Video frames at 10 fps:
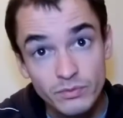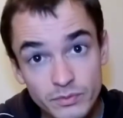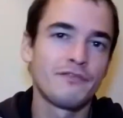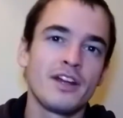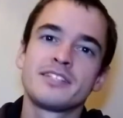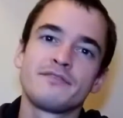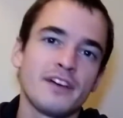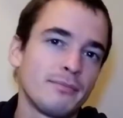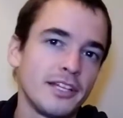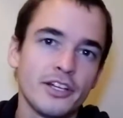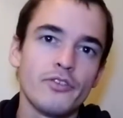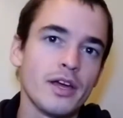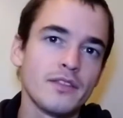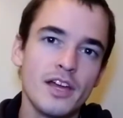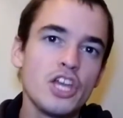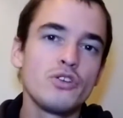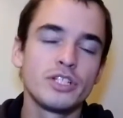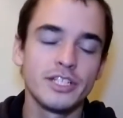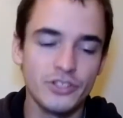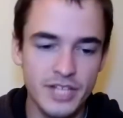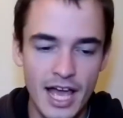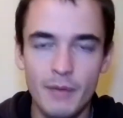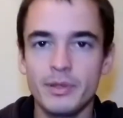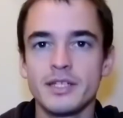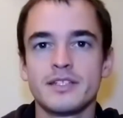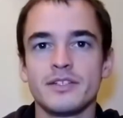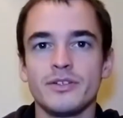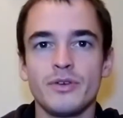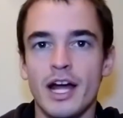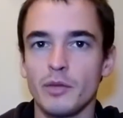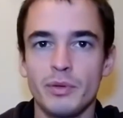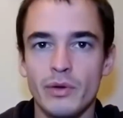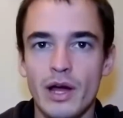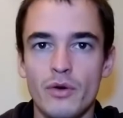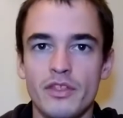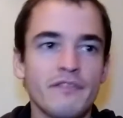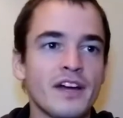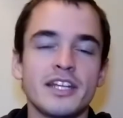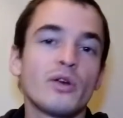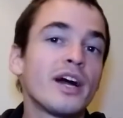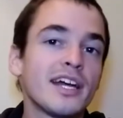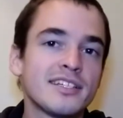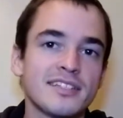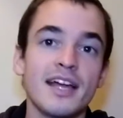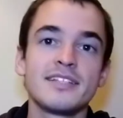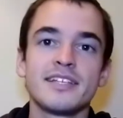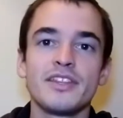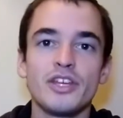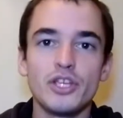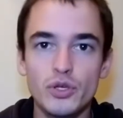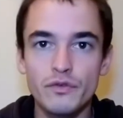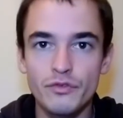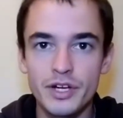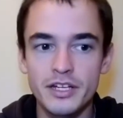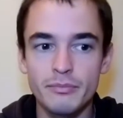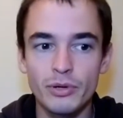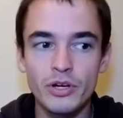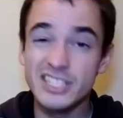Friends and family are great. They're usually just happy to help you out. They find it quite exciting that you've written a book.